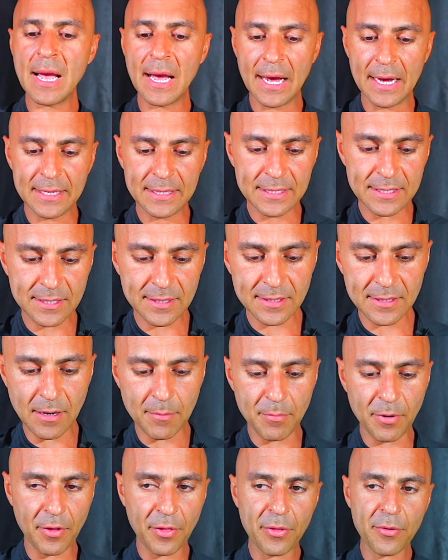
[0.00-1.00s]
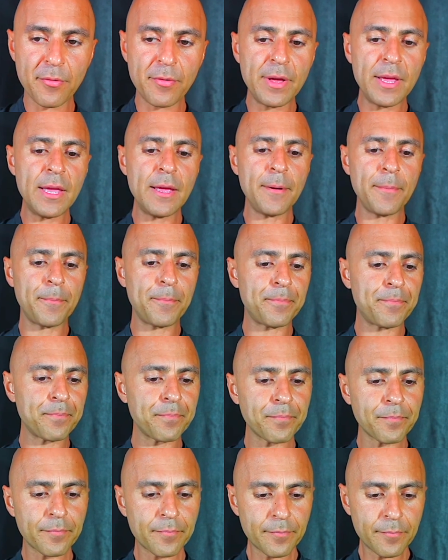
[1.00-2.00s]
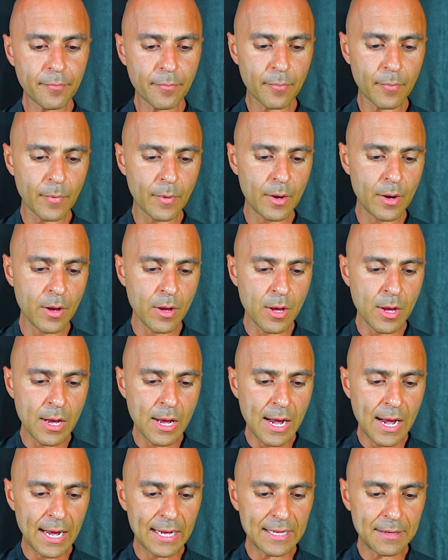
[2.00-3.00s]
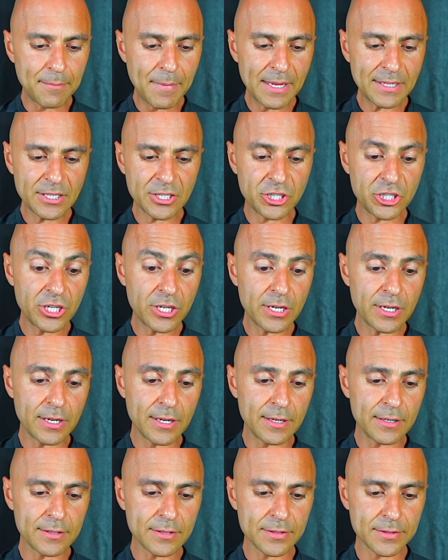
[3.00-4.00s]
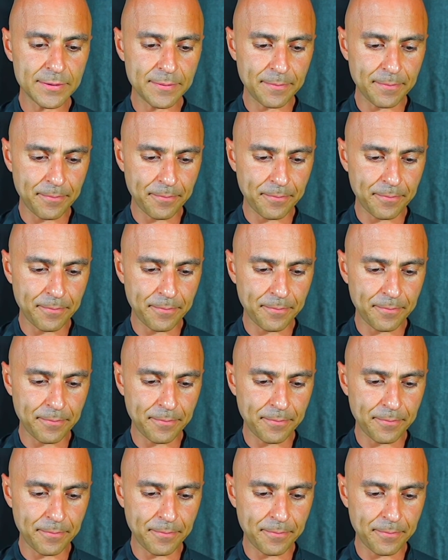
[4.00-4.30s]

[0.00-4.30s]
And this is number three. And the message is